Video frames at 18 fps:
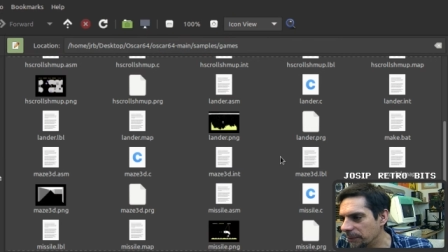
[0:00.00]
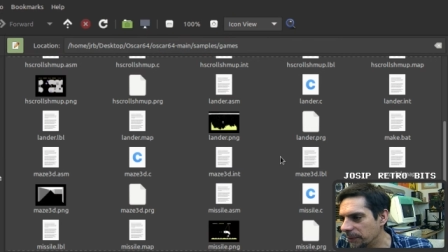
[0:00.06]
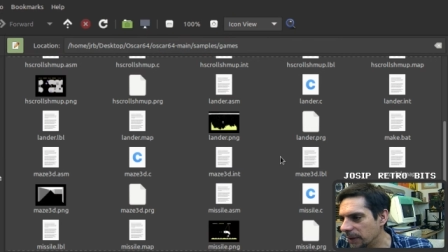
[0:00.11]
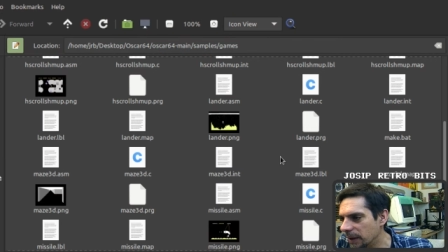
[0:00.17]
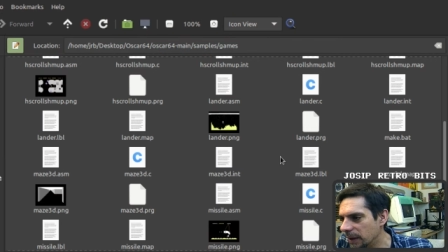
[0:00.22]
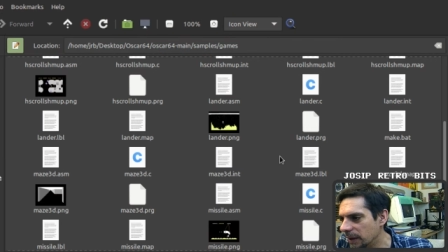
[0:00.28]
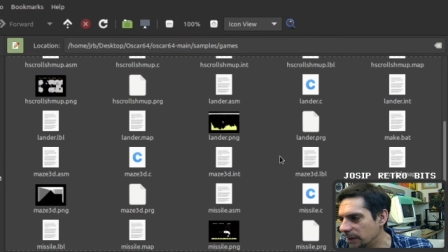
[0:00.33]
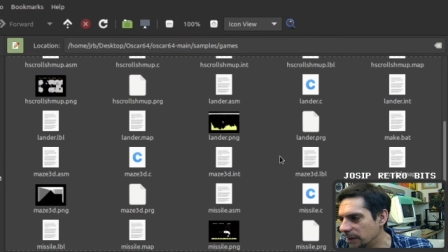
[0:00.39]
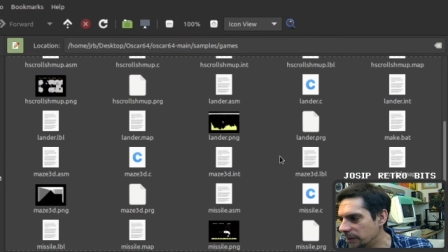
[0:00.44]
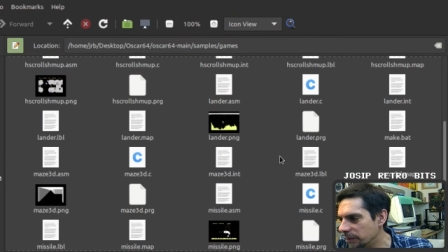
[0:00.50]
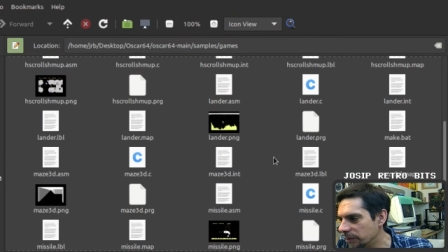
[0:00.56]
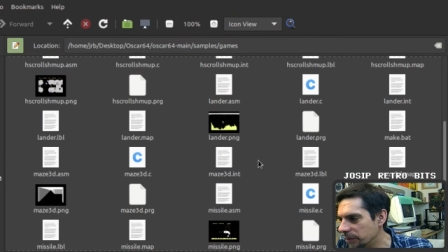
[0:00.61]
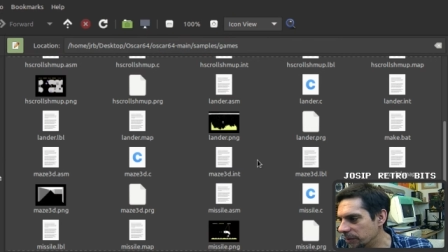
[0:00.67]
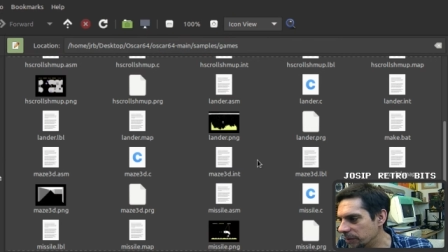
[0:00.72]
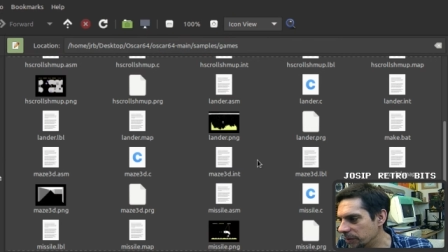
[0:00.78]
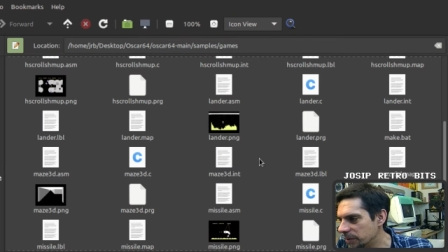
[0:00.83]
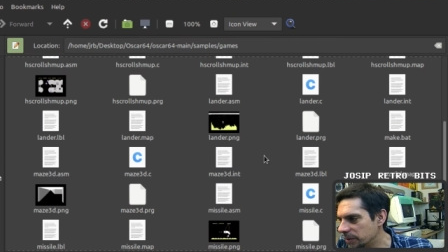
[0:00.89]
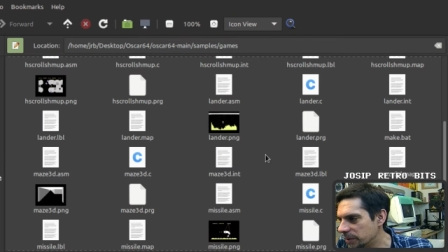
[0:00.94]
Um,
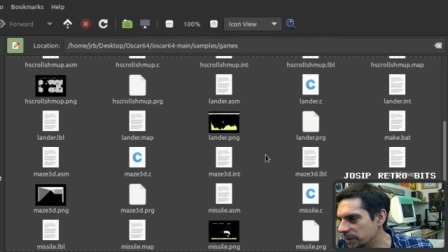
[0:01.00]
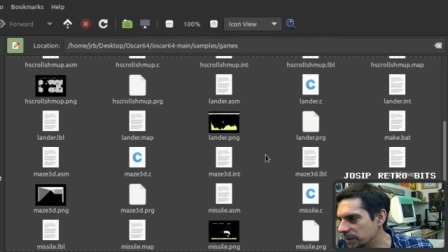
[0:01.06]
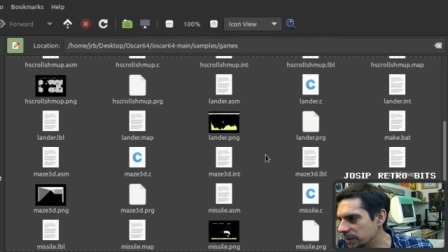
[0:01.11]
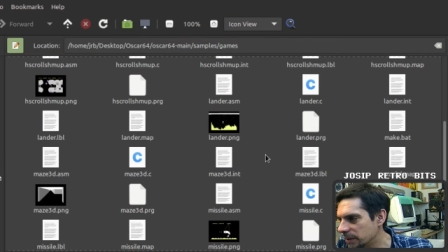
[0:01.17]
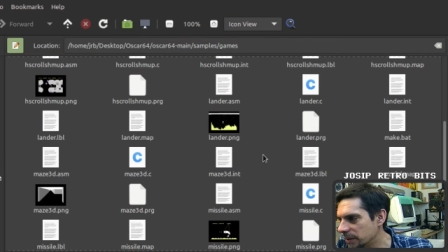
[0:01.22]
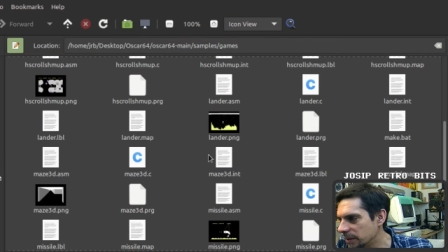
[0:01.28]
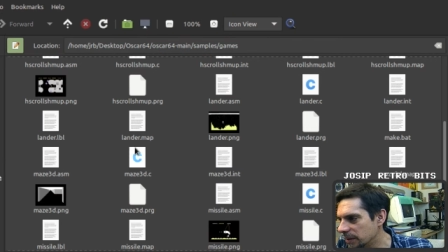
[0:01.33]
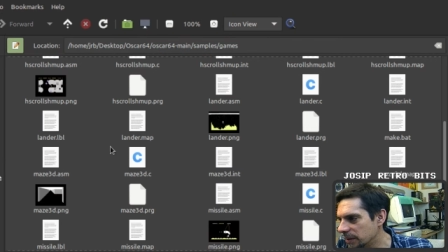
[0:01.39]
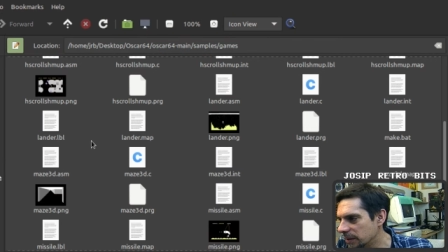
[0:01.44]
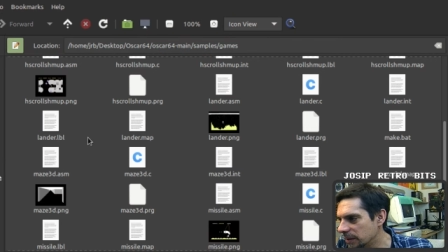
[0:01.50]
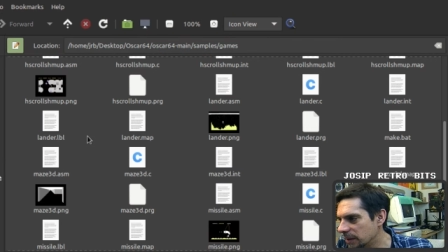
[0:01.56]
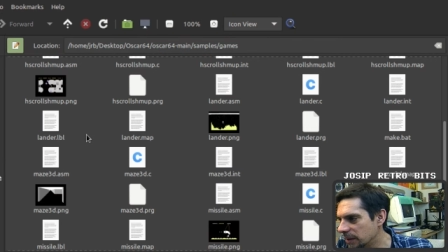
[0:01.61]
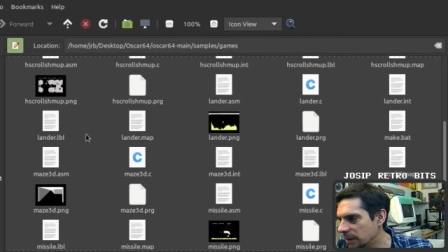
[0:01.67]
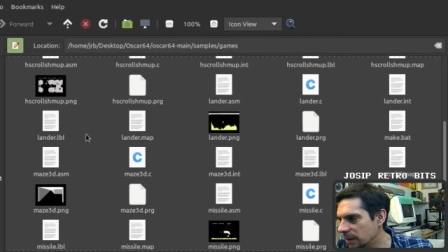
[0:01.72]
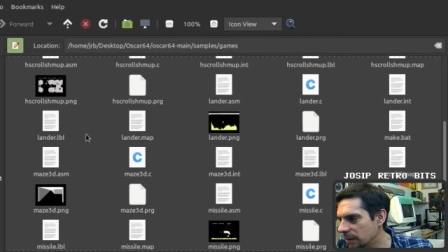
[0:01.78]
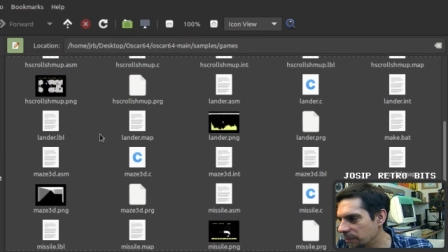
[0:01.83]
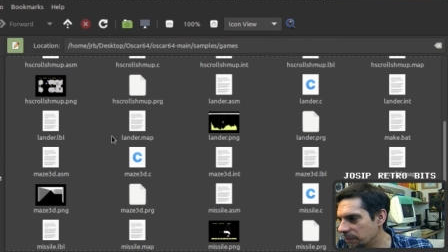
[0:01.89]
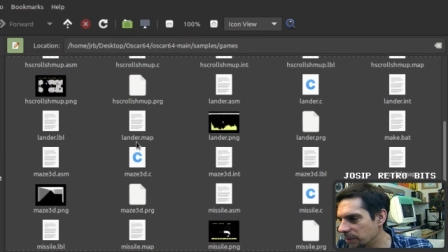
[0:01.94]
there is a
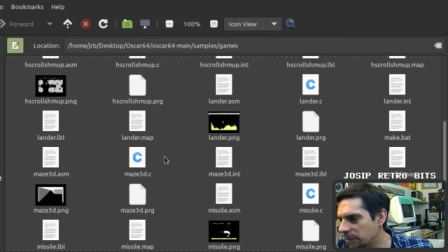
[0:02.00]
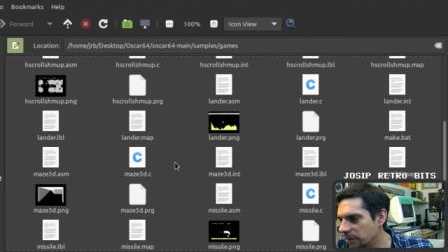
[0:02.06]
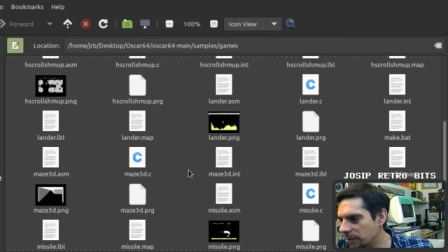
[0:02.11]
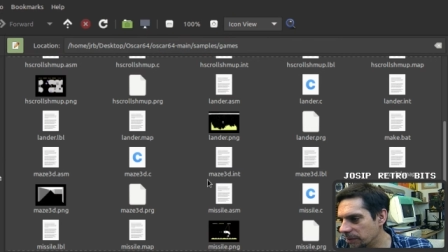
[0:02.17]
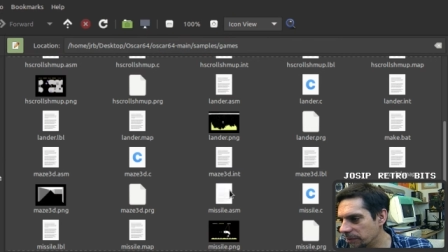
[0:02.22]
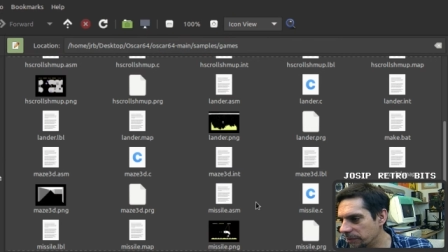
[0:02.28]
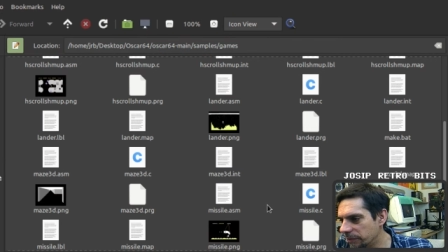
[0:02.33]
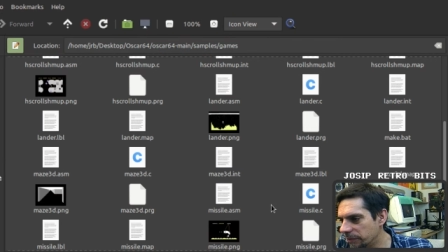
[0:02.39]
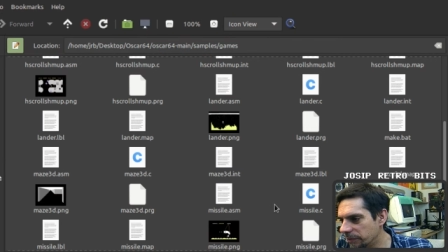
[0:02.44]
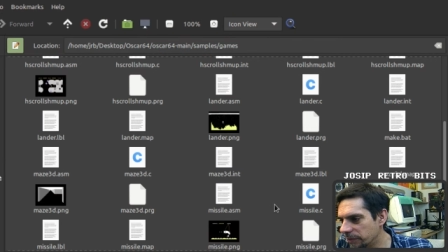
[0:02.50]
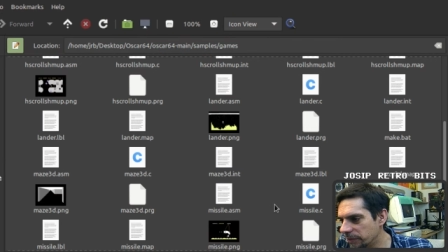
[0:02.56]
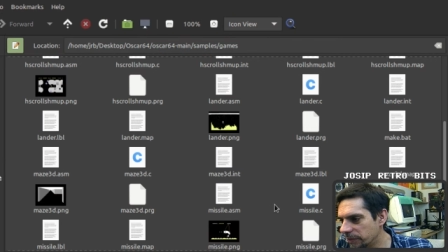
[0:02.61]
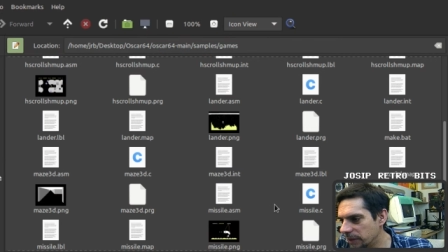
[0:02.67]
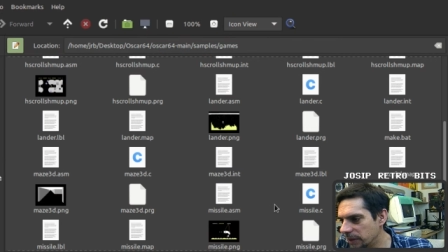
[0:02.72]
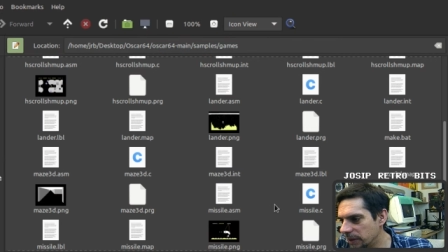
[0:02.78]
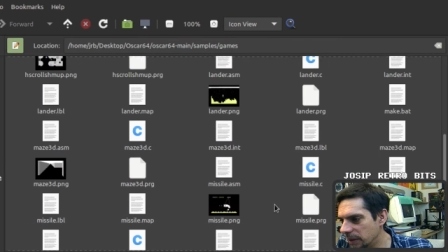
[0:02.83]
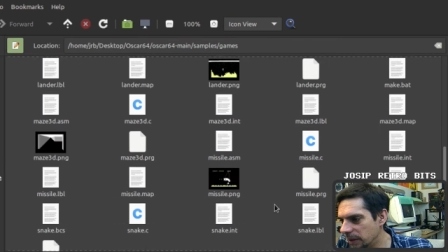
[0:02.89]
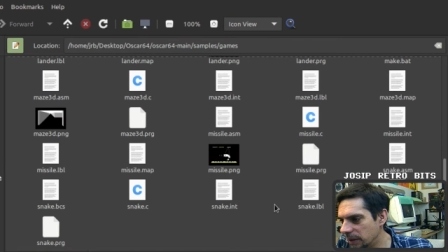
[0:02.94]
couple of
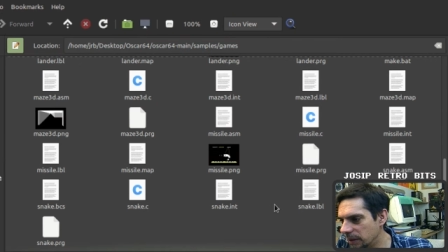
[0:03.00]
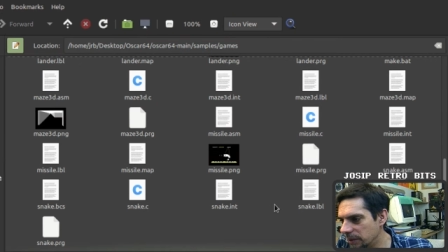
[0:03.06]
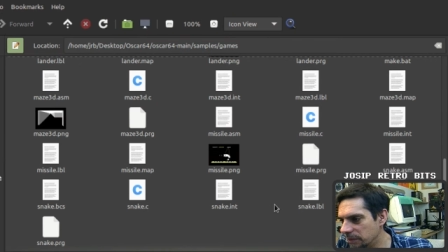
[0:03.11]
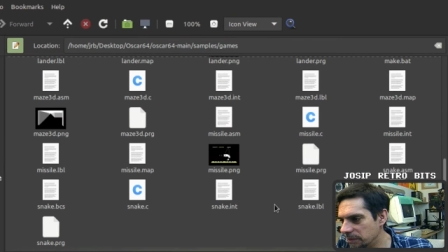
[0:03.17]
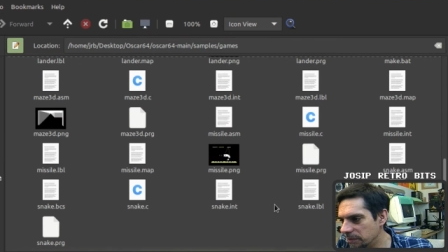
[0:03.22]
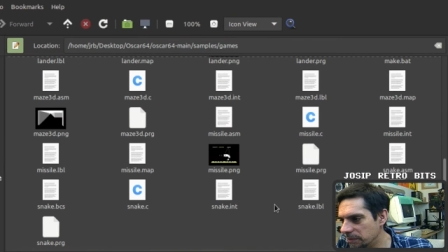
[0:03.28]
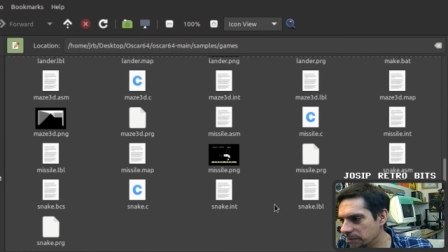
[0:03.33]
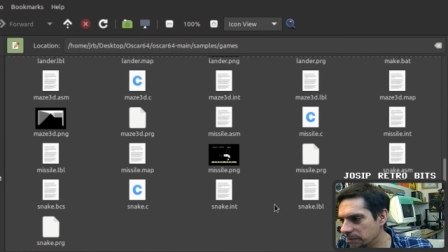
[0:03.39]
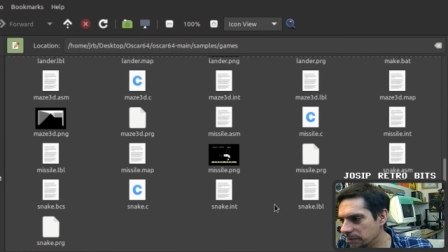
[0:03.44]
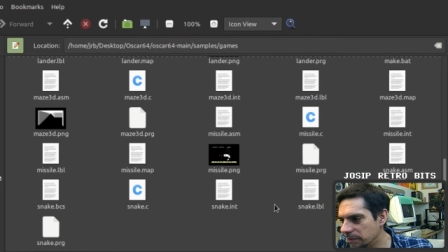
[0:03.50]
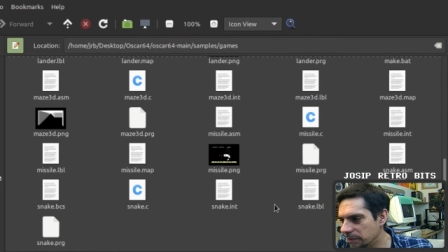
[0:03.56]
mm,